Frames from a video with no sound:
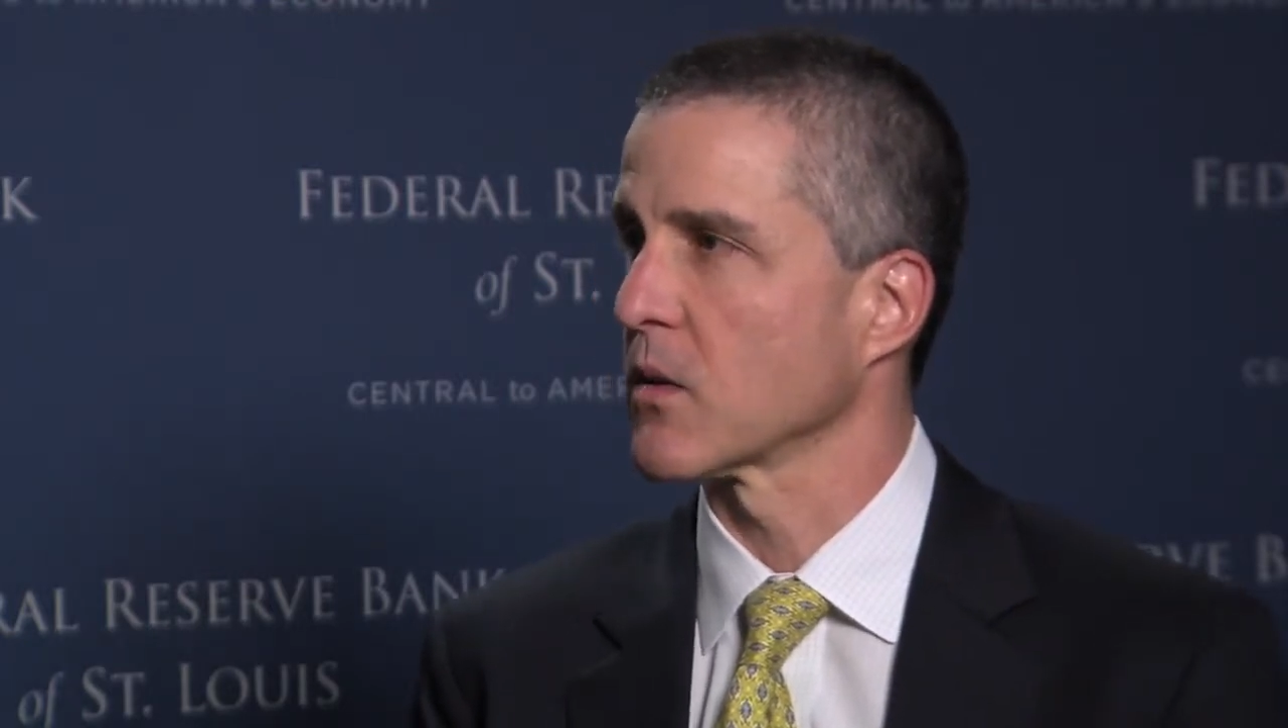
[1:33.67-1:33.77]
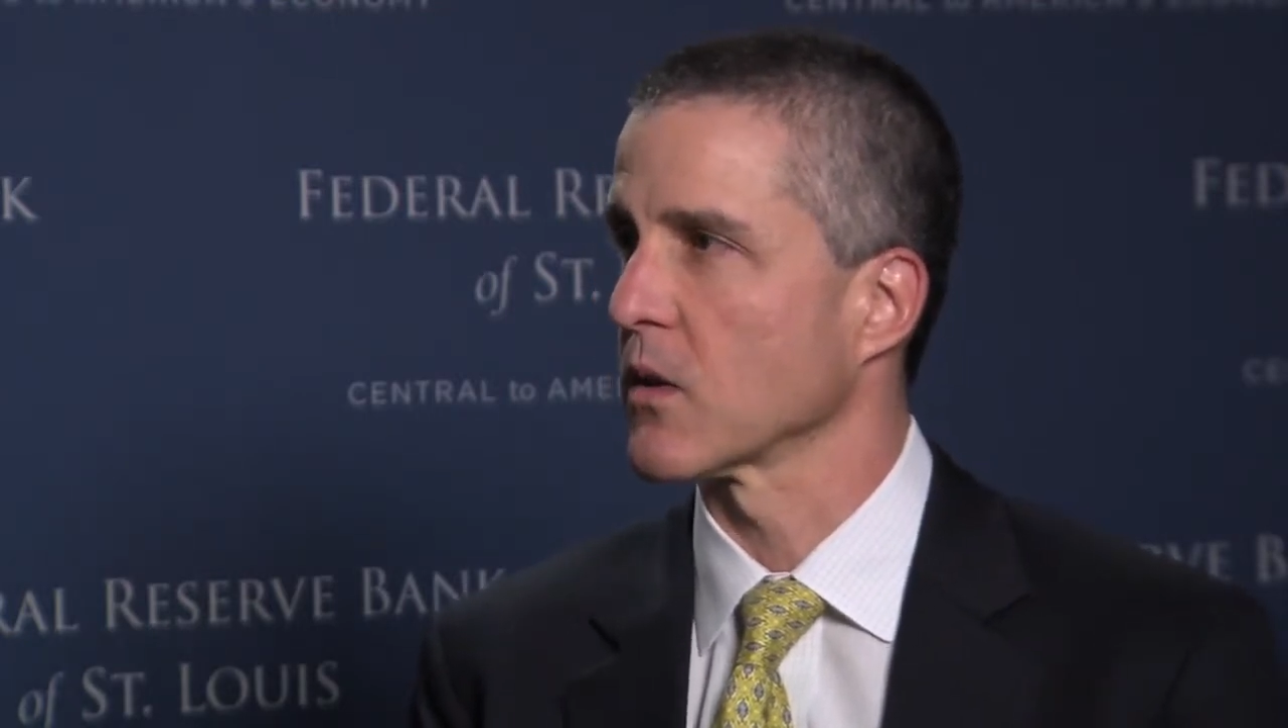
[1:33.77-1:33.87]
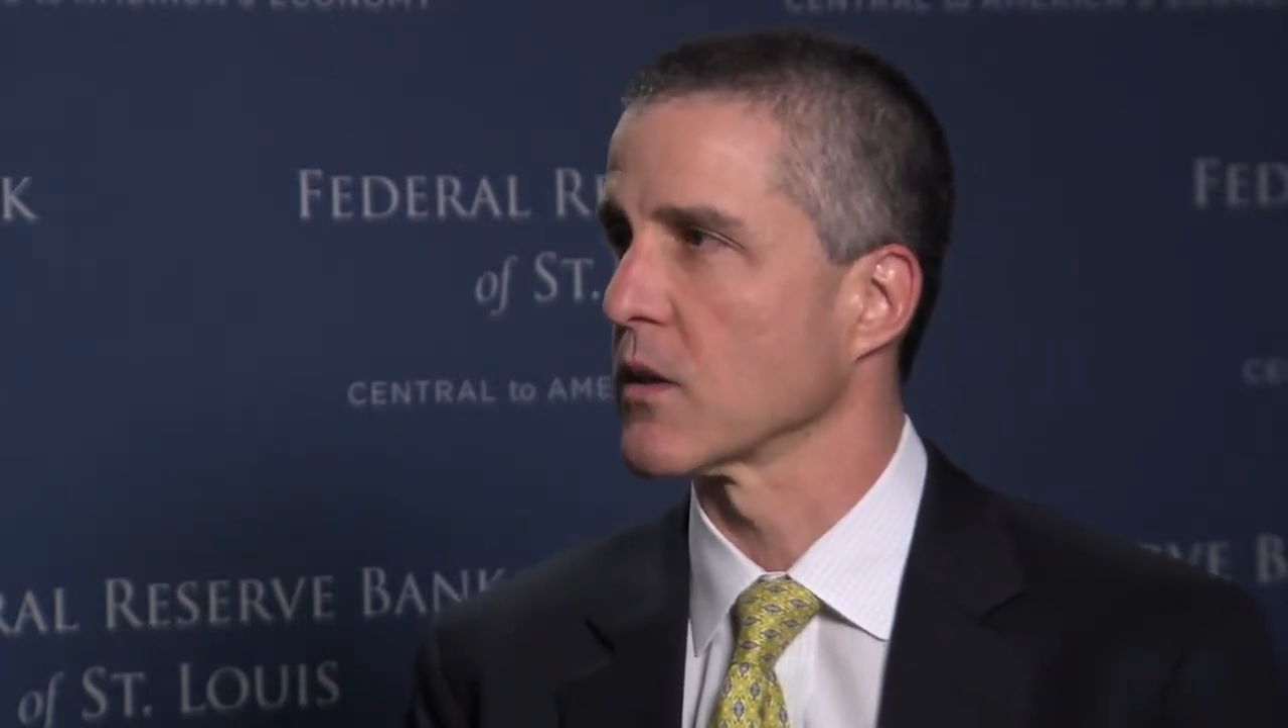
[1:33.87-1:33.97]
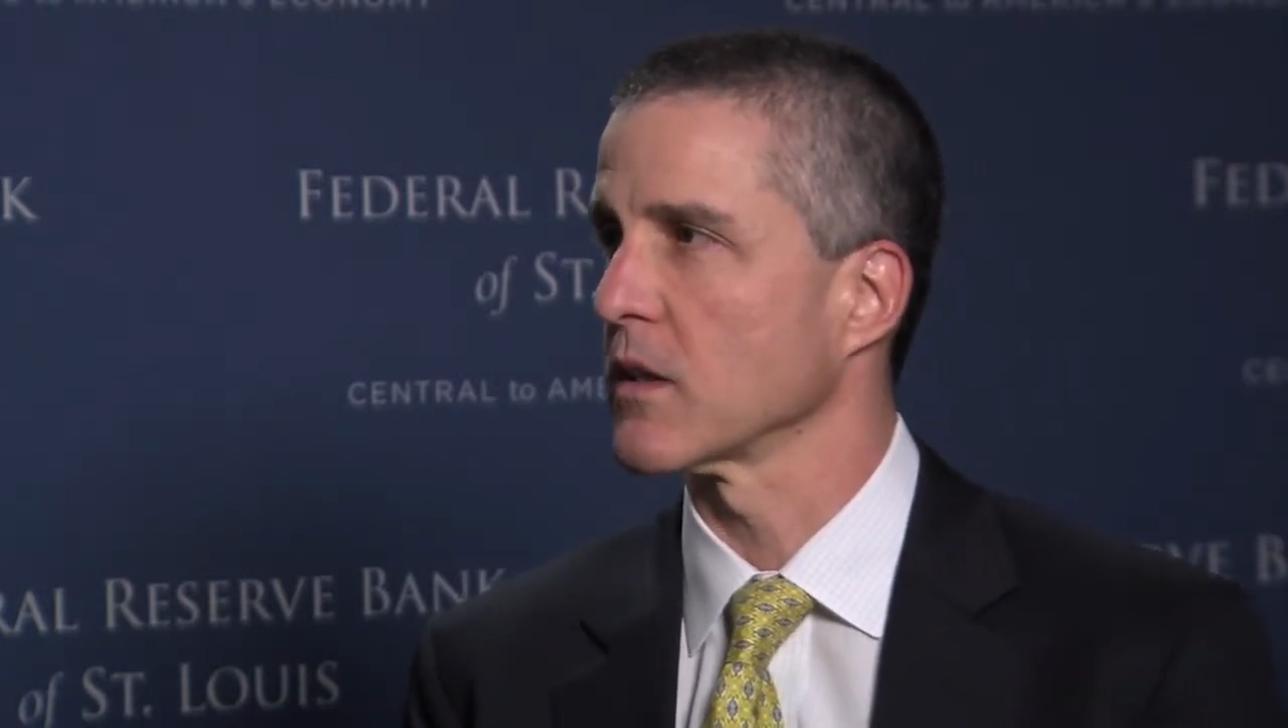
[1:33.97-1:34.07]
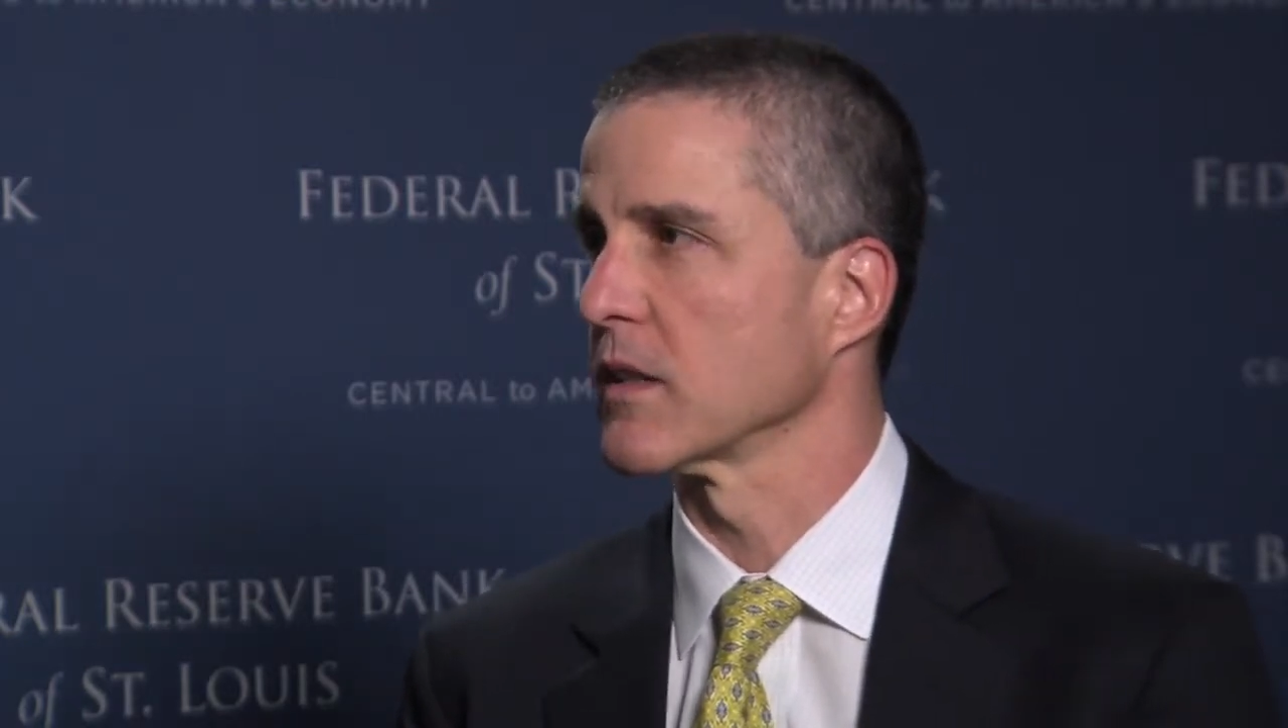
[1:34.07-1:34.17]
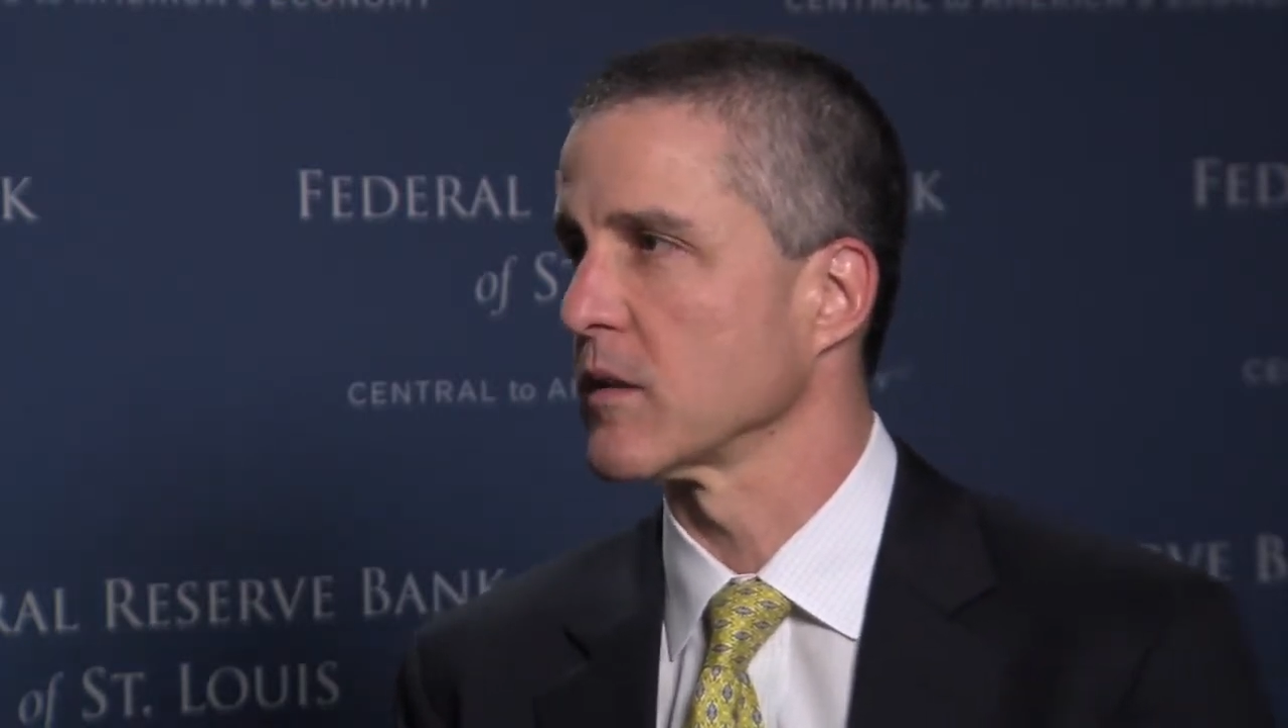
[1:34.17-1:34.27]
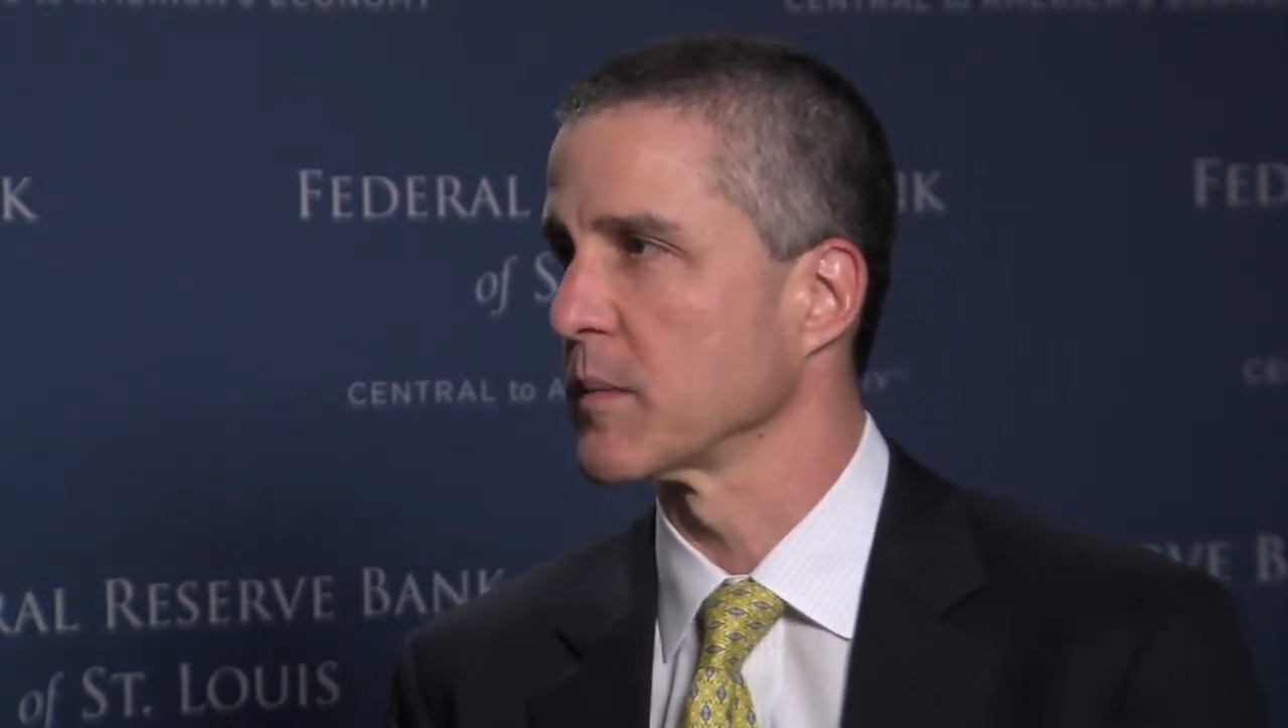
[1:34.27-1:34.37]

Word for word: or look a little